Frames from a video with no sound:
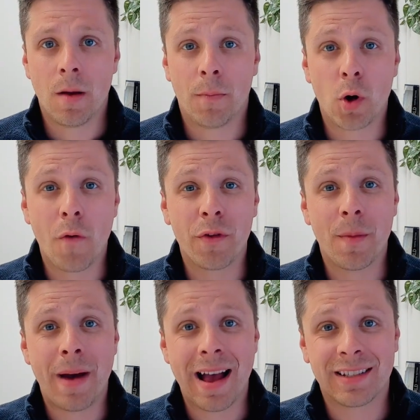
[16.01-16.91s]
But over the
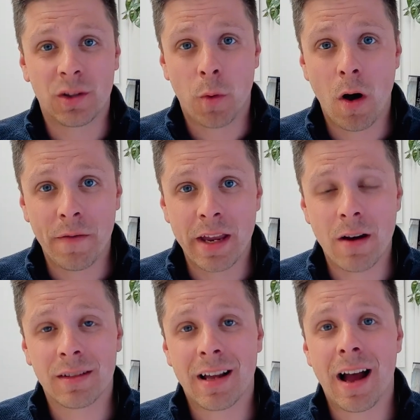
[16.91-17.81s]
past 12
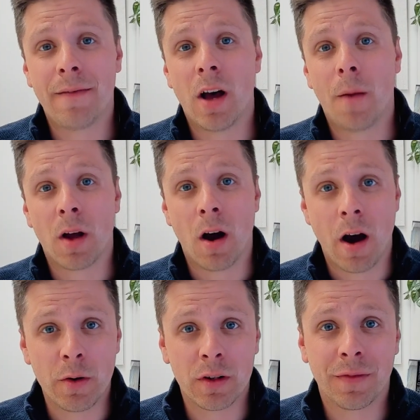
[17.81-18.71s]
years, I've helped
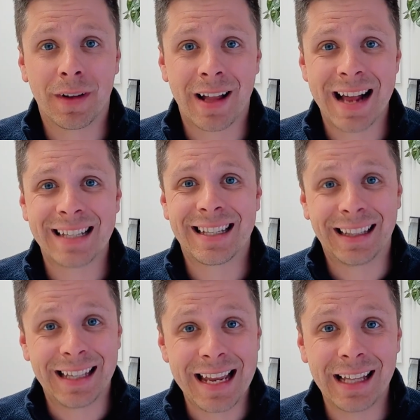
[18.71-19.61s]
hundreds of clients
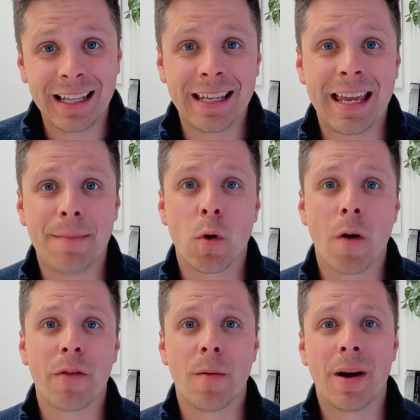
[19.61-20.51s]
legally keep more
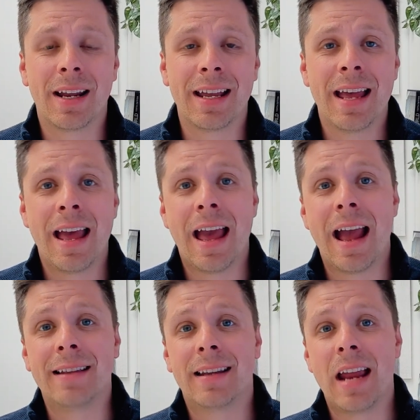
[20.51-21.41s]
of their money.
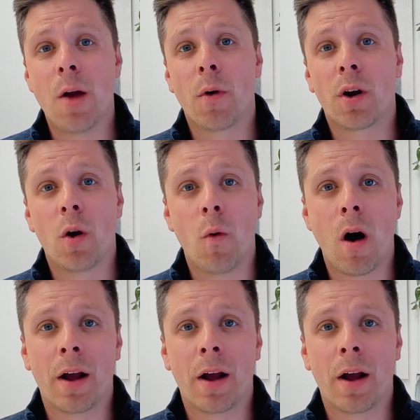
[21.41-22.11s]
And today we're going to walk